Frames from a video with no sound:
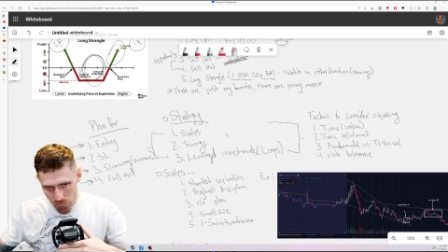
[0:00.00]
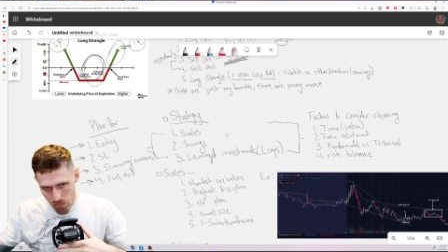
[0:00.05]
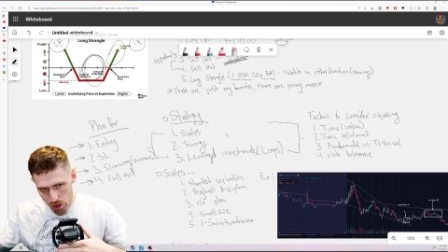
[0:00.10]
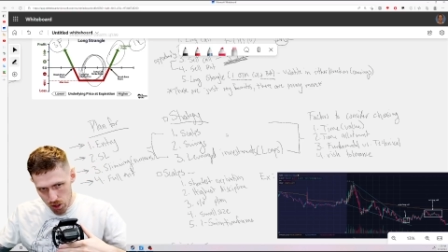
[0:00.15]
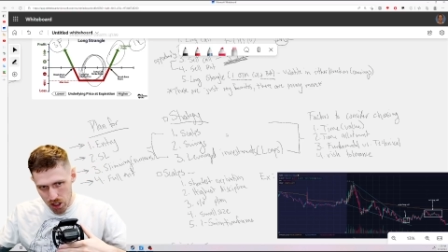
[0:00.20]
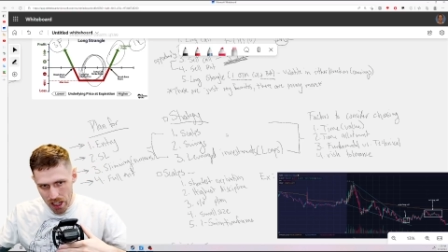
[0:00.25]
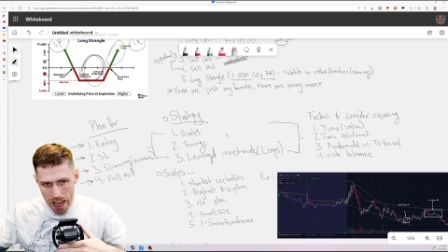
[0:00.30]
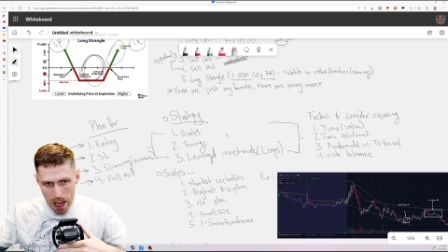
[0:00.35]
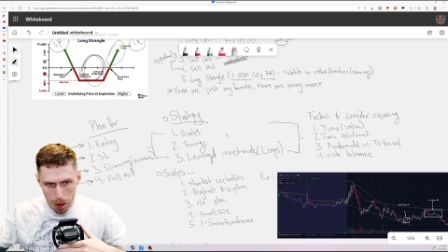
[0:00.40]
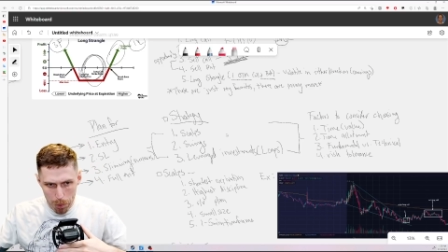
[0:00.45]

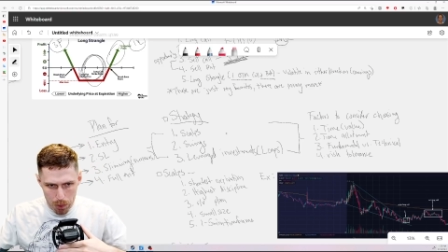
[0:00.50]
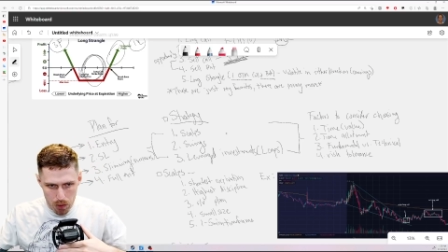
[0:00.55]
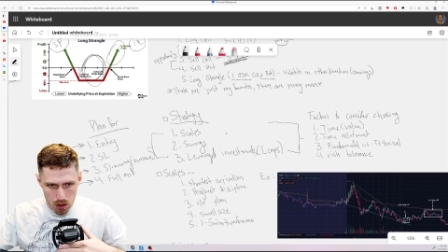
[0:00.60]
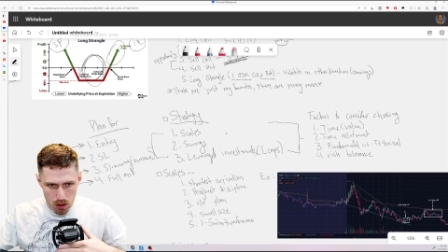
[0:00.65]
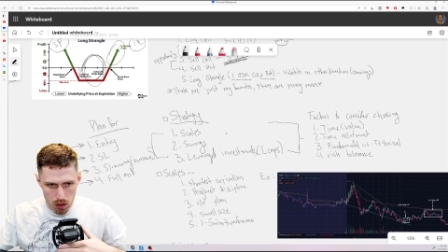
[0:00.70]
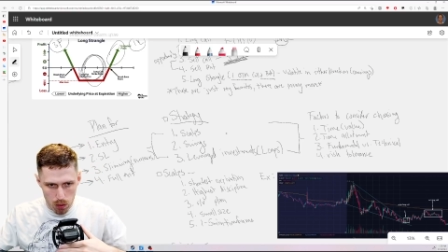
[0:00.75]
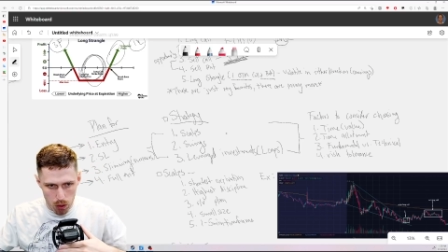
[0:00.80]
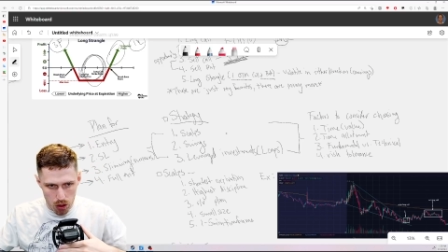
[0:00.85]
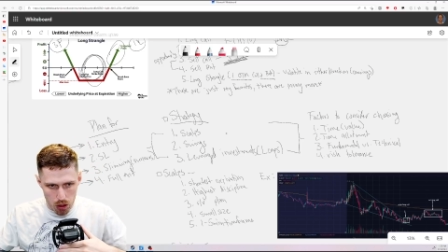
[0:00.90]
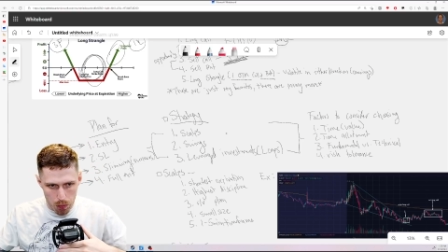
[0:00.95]

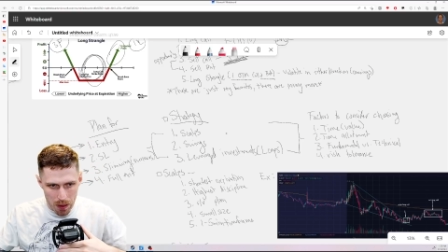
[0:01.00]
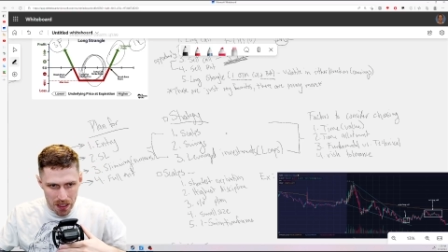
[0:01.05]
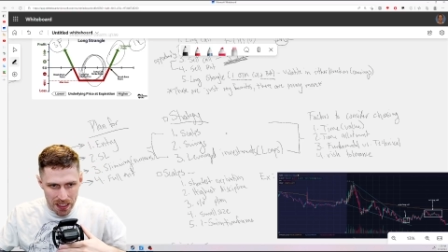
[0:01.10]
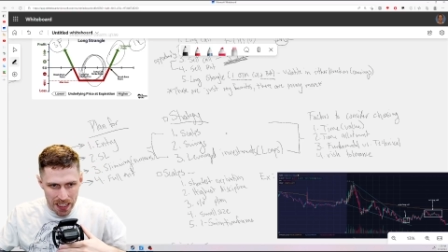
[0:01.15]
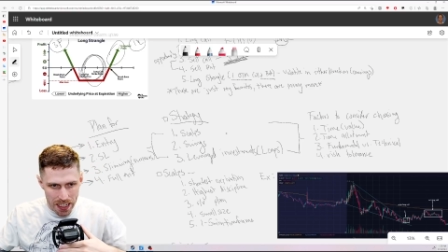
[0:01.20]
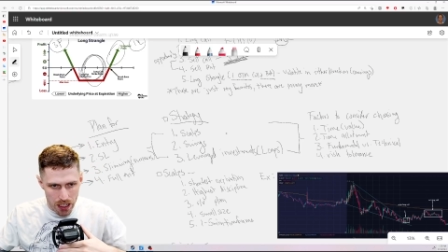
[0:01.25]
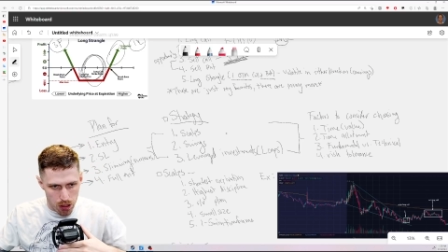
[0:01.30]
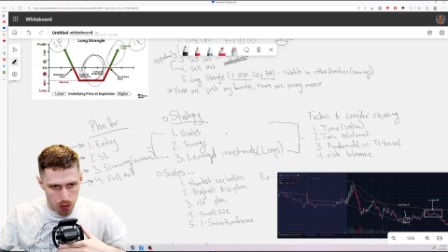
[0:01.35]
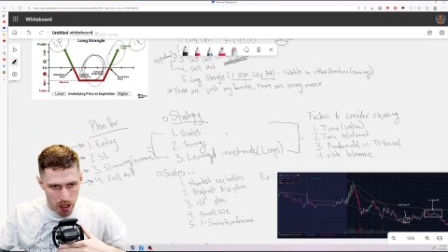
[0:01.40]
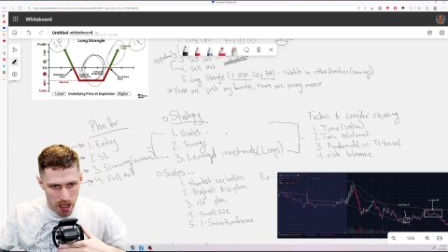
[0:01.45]
Scalps, which would be
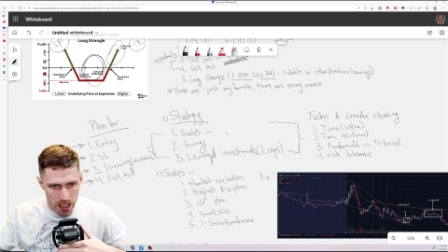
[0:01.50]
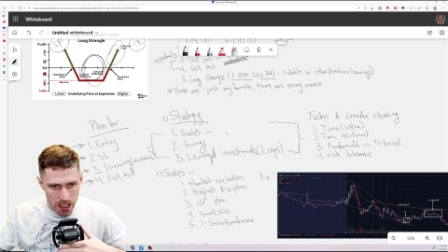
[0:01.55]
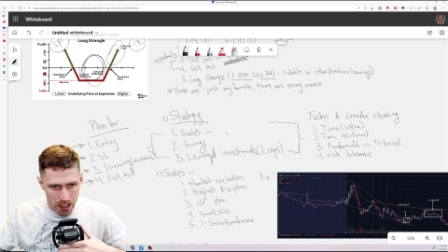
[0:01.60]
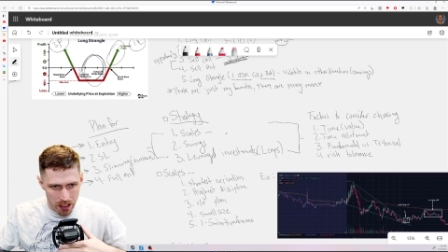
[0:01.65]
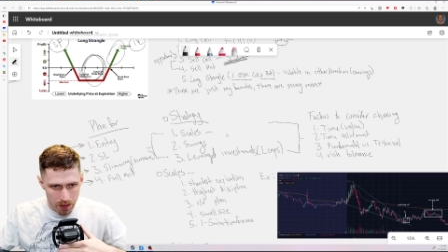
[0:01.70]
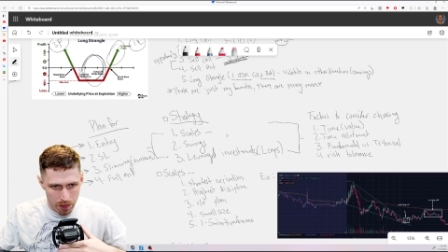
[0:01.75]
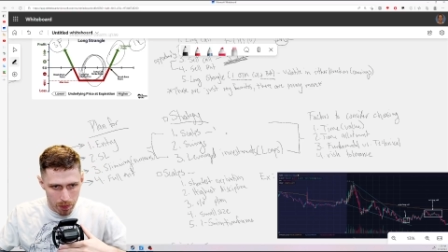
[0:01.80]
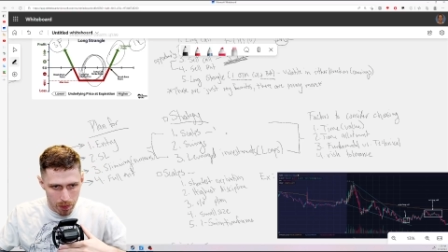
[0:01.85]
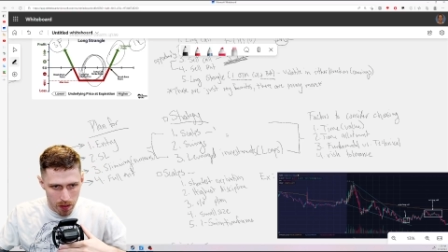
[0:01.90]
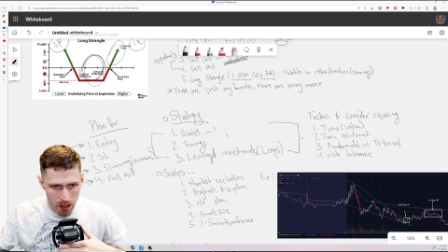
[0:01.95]
day
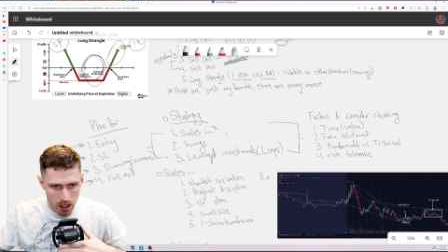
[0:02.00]
trading.